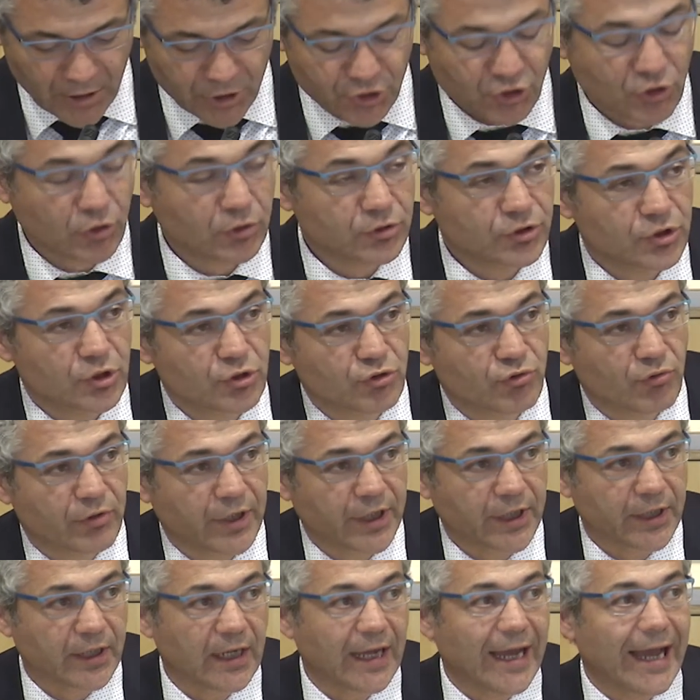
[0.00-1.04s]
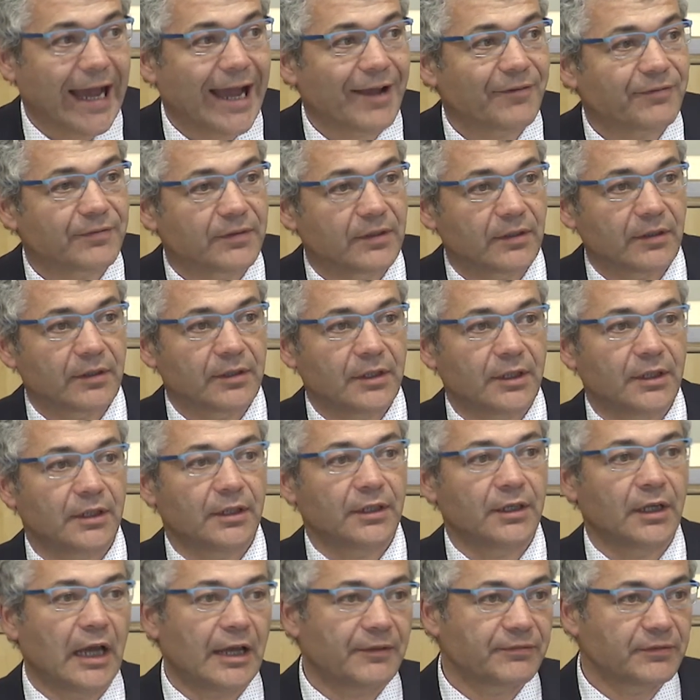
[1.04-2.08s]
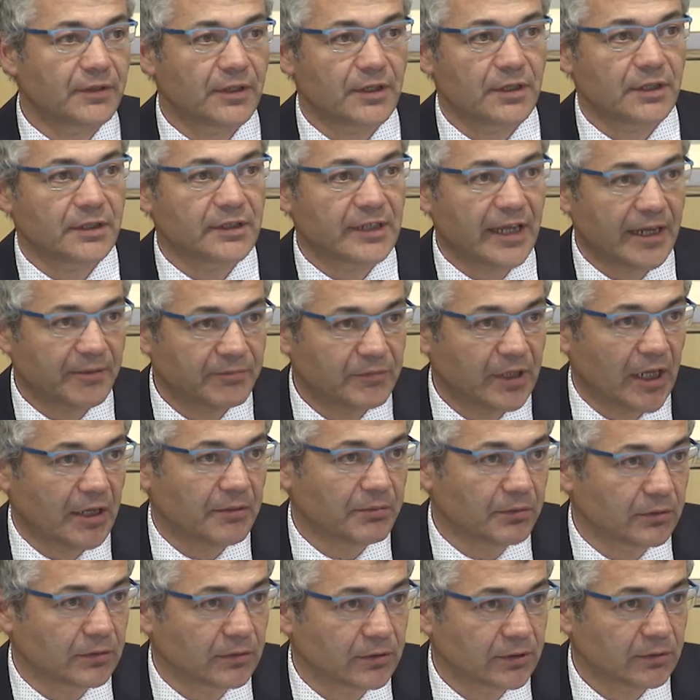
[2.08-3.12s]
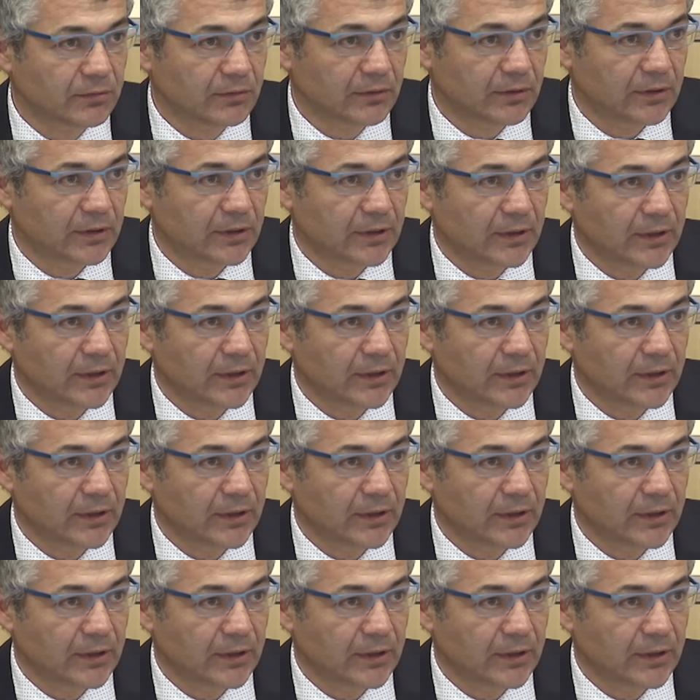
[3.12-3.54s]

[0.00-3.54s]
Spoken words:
school tutoring after the timetable, no?